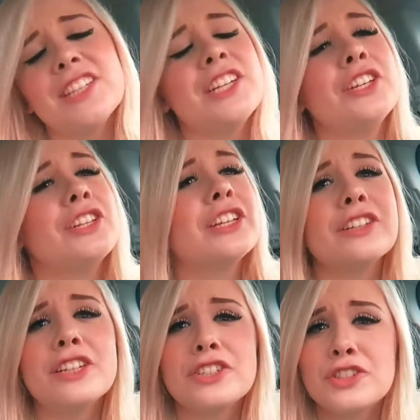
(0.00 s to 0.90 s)
of
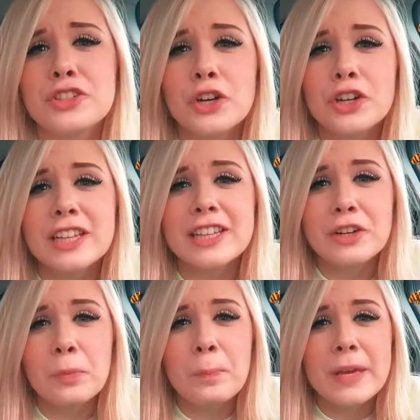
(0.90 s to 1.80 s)
competition.
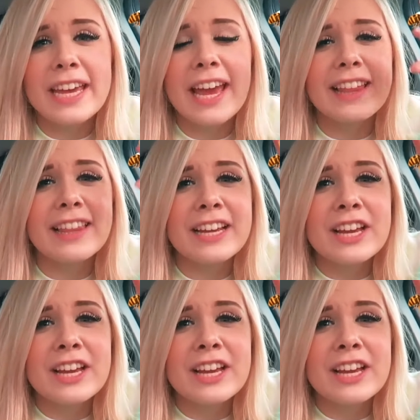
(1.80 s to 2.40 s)
Mackenzie Turner may